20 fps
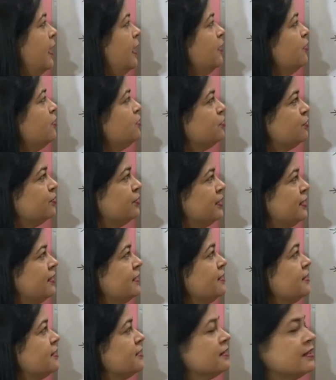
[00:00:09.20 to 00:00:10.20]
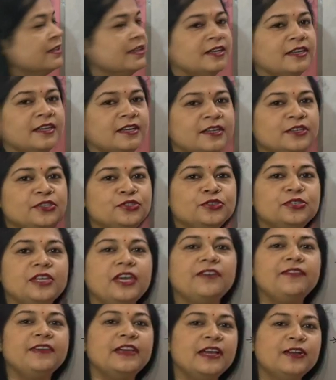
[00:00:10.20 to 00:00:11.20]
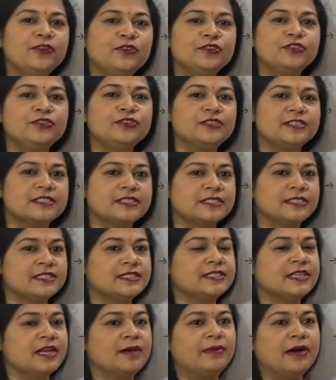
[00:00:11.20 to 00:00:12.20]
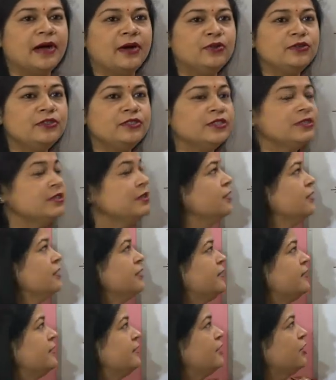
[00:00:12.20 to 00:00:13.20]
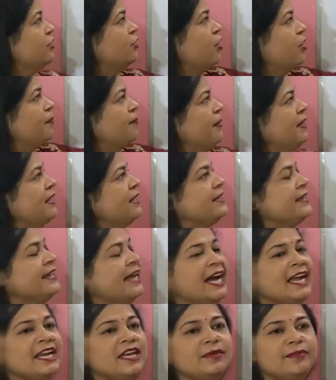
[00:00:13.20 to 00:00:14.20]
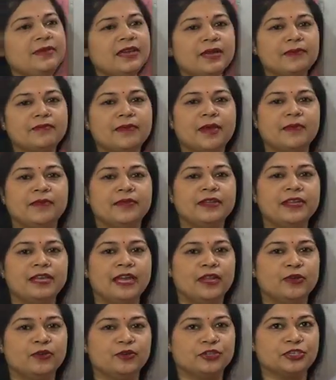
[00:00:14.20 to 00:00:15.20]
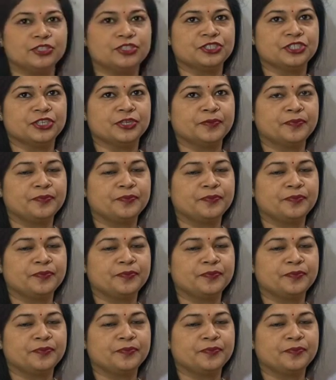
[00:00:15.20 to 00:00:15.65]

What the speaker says: Hello students, today we are going to discuss about the topic dynamic memory allocation.